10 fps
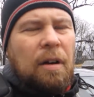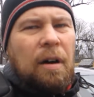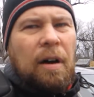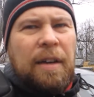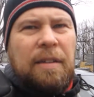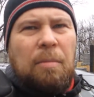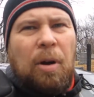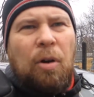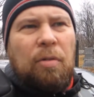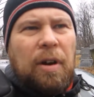I did
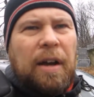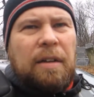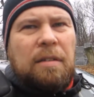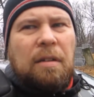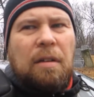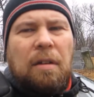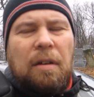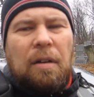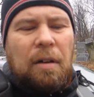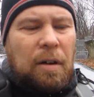my overnight
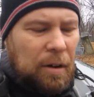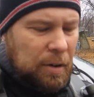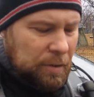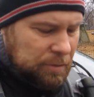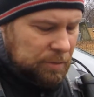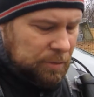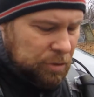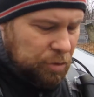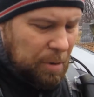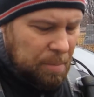
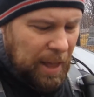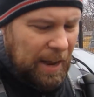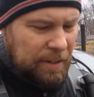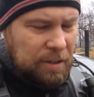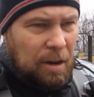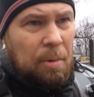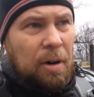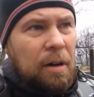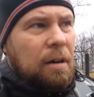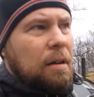trip last summer